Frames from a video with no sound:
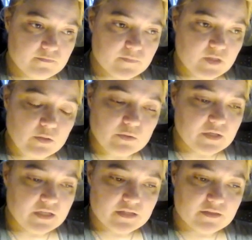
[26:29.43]
The only
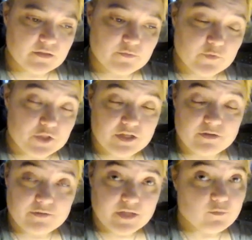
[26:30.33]
one I can think of her
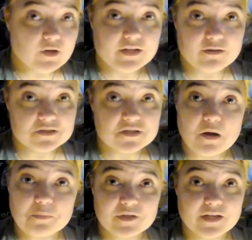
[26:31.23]
channel name right now is
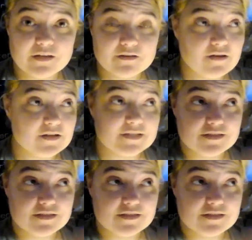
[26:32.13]
Complicated Knots,